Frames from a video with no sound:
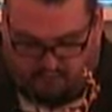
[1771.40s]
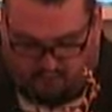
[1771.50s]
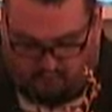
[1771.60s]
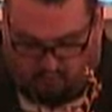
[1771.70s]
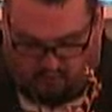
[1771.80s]

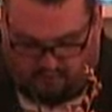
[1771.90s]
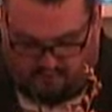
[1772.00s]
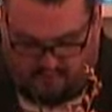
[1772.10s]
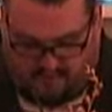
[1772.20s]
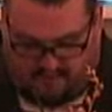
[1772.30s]
pure water.
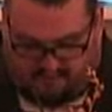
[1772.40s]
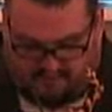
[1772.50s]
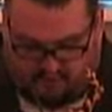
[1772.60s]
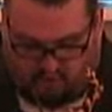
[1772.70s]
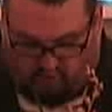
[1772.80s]

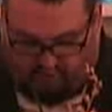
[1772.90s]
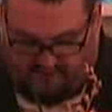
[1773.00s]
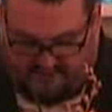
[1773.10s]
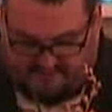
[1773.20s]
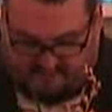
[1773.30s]
Let us
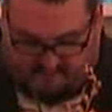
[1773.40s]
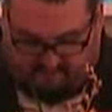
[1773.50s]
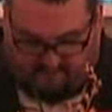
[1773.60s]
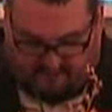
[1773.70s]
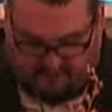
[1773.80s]
hold fast the
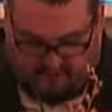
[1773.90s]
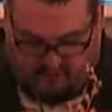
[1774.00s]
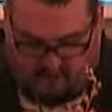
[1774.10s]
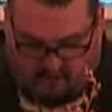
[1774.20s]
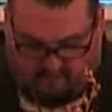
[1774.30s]

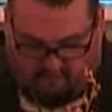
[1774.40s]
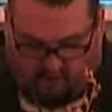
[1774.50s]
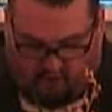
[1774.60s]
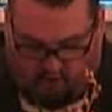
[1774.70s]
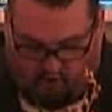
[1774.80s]
confession
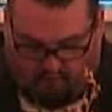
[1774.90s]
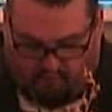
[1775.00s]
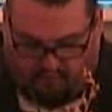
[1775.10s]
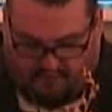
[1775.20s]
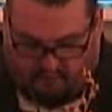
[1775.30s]
of our
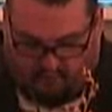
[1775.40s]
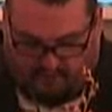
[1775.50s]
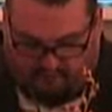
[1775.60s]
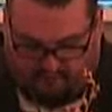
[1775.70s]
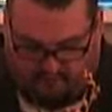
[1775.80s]
hope without
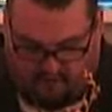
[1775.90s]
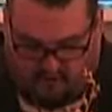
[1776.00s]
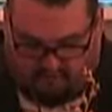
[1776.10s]
wavering,